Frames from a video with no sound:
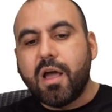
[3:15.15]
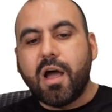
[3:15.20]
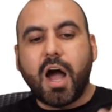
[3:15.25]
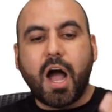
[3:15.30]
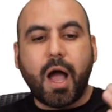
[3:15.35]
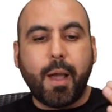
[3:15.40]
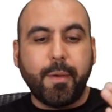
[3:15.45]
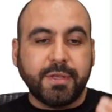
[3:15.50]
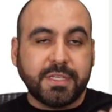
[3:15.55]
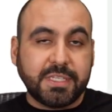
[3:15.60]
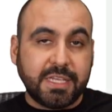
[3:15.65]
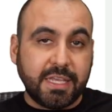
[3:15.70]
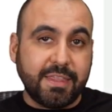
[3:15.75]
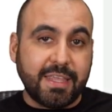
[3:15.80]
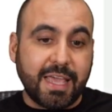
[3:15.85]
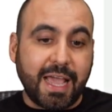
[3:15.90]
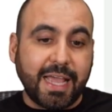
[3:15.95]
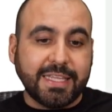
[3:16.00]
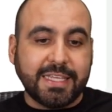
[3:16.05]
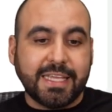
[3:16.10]
Obviously,
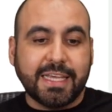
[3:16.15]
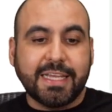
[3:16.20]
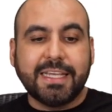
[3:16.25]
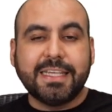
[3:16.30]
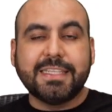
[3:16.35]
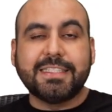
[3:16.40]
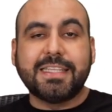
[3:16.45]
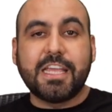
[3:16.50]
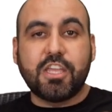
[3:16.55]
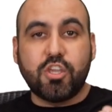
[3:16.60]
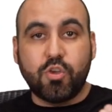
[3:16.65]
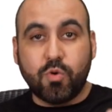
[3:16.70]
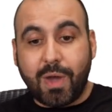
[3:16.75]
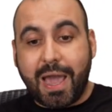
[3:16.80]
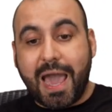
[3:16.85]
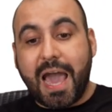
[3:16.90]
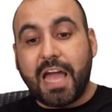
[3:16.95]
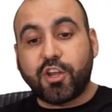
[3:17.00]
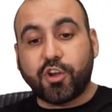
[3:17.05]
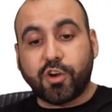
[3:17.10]
the idea is that you
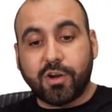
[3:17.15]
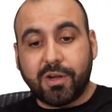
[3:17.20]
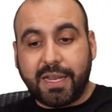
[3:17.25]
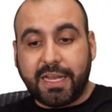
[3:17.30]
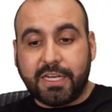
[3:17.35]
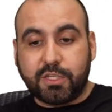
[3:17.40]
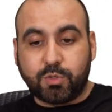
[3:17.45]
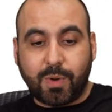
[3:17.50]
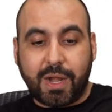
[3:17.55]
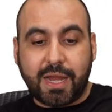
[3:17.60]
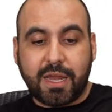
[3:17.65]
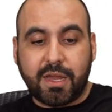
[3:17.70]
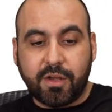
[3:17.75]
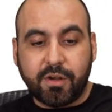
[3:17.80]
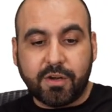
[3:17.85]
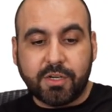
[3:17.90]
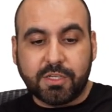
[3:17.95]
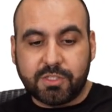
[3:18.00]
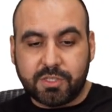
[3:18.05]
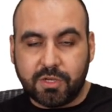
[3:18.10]
add your links right
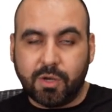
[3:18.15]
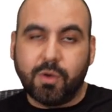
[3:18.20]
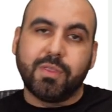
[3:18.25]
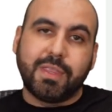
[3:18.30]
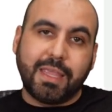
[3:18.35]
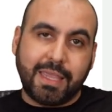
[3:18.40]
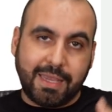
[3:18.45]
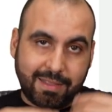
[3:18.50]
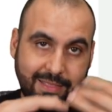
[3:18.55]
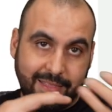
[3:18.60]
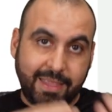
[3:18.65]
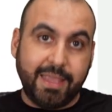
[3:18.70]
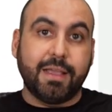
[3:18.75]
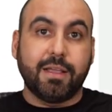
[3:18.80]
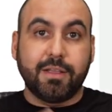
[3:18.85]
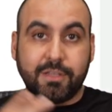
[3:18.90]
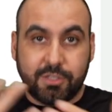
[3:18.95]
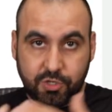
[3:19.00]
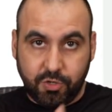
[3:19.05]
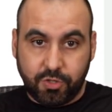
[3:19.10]
here so they
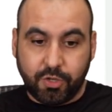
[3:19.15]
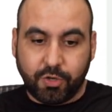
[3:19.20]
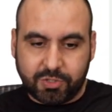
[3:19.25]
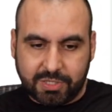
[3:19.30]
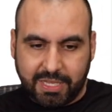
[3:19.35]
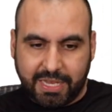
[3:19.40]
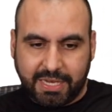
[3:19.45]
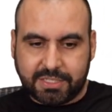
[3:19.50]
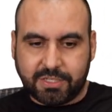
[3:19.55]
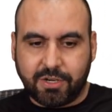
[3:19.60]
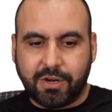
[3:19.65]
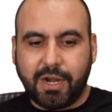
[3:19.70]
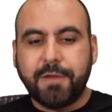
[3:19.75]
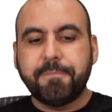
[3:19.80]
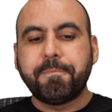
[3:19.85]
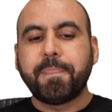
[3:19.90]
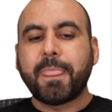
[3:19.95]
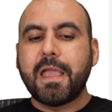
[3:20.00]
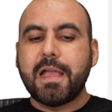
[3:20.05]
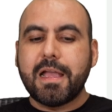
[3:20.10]
click to those links,
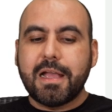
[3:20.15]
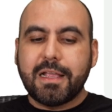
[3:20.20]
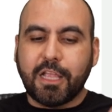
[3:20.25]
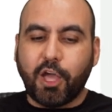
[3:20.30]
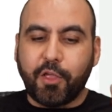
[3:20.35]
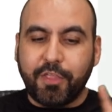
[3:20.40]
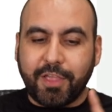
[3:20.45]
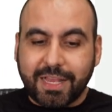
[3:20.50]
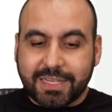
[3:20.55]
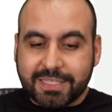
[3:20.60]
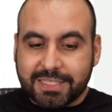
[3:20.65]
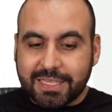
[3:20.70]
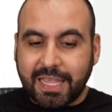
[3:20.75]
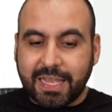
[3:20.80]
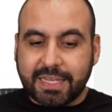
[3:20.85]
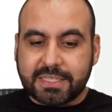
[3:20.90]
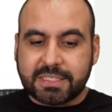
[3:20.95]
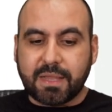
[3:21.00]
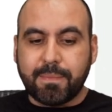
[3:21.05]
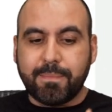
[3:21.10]
right? Now, these
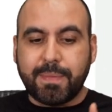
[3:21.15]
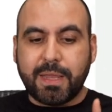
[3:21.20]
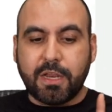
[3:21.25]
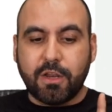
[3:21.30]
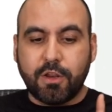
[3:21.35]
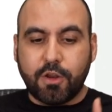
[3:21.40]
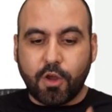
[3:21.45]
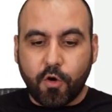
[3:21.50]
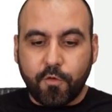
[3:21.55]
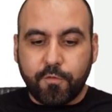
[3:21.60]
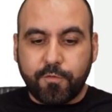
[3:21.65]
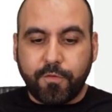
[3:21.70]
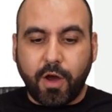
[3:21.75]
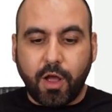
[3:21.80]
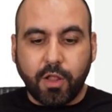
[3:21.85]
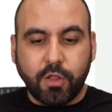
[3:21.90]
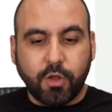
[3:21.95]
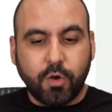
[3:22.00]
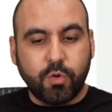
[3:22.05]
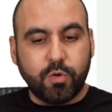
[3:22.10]
links can be no
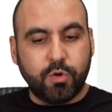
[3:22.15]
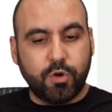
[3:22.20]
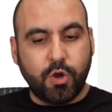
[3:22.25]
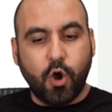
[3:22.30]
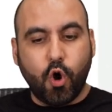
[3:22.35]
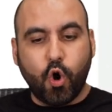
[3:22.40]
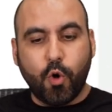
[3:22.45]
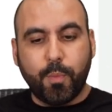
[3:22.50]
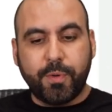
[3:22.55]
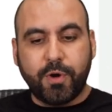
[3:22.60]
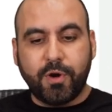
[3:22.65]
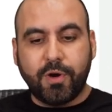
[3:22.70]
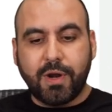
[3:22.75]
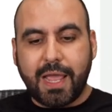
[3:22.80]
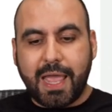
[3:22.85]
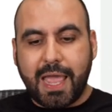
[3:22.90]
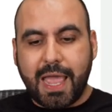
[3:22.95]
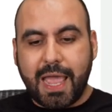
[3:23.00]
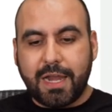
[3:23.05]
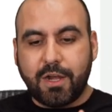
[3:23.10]
follow, no opener,
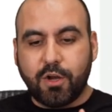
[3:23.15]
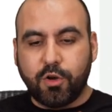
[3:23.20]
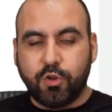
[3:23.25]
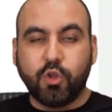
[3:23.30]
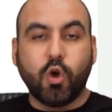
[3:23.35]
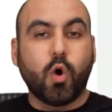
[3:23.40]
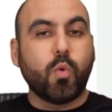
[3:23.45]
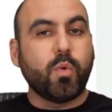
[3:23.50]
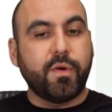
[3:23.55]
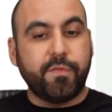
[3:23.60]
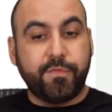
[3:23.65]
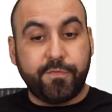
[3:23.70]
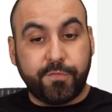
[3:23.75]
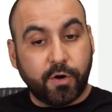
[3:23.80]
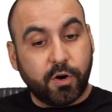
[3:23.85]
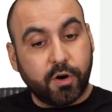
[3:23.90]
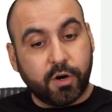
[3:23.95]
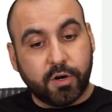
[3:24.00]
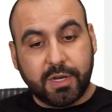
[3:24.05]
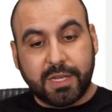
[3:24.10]
and no
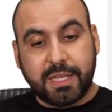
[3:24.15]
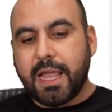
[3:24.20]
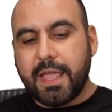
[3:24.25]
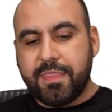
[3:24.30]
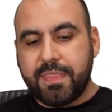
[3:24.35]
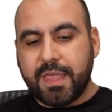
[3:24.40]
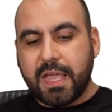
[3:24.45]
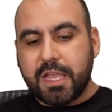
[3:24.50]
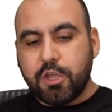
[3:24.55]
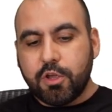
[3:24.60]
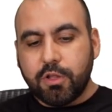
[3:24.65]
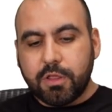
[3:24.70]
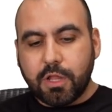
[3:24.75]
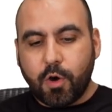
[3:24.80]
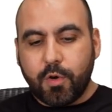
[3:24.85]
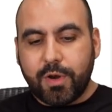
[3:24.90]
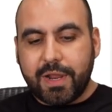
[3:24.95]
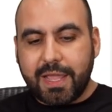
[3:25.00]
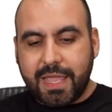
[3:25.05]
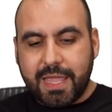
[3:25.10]
refer. And then you
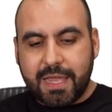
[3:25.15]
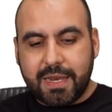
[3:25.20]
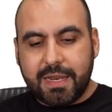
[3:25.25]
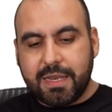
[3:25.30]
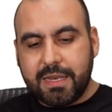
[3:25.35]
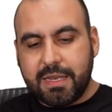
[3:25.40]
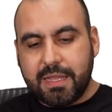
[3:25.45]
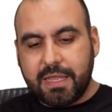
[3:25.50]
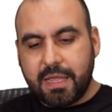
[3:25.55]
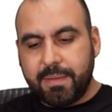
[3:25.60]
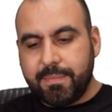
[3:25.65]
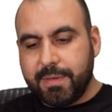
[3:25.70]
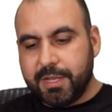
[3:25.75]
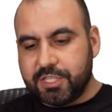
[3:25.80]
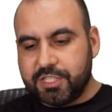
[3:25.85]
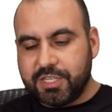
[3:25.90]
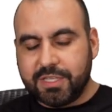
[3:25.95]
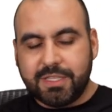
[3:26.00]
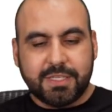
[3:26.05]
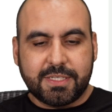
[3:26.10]
load in an
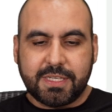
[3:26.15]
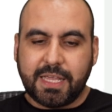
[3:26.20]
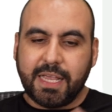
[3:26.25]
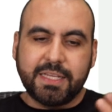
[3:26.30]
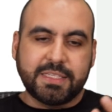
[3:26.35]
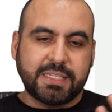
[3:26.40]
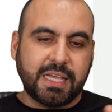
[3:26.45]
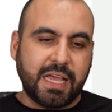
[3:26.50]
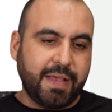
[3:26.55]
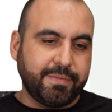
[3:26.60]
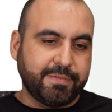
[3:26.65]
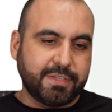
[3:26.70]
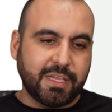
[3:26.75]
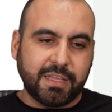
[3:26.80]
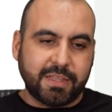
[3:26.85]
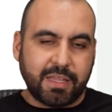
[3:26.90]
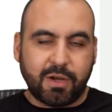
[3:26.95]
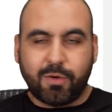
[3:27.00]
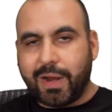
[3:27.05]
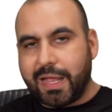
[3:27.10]
image. In this case, I've
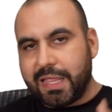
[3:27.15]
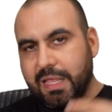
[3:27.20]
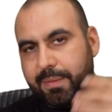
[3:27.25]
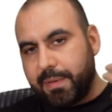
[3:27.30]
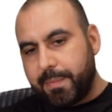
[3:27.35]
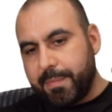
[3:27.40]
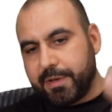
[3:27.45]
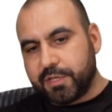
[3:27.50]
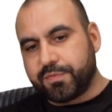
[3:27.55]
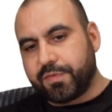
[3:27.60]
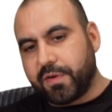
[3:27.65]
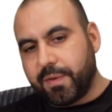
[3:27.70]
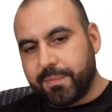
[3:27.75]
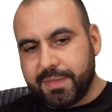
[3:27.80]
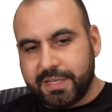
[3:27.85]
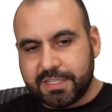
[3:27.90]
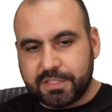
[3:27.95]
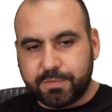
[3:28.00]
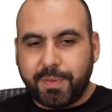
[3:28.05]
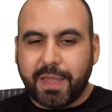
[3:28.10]
selected a random image from
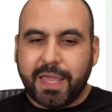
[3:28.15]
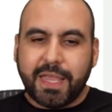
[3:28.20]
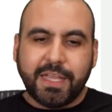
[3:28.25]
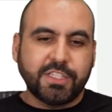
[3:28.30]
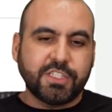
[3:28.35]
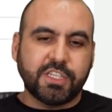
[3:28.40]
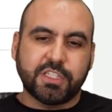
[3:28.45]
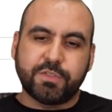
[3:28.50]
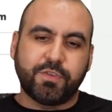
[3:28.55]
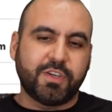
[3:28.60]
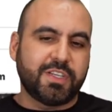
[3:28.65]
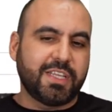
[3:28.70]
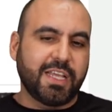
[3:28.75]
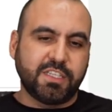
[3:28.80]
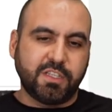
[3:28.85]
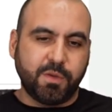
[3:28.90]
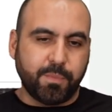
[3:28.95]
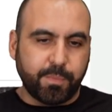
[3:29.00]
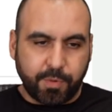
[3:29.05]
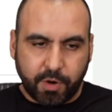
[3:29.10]
this page just for
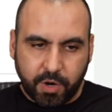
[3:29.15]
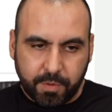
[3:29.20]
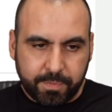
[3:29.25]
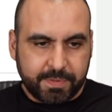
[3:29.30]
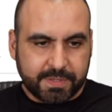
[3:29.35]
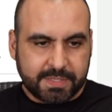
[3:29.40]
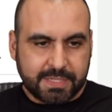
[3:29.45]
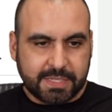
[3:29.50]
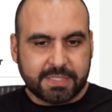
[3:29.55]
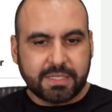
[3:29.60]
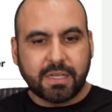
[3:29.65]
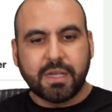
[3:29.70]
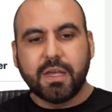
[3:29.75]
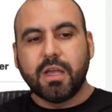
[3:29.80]
testing purposes.